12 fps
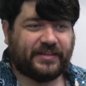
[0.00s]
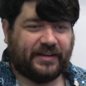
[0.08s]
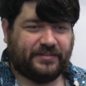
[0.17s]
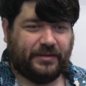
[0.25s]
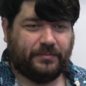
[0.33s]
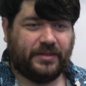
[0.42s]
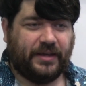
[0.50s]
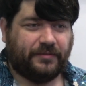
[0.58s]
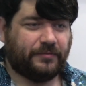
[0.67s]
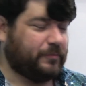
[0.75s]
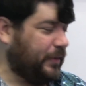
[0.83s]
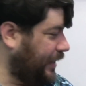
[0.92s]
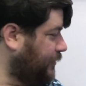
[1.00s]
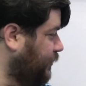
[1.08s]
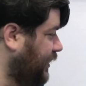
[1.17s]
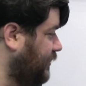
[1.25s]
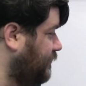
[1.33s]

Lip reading: exact same thing, right? We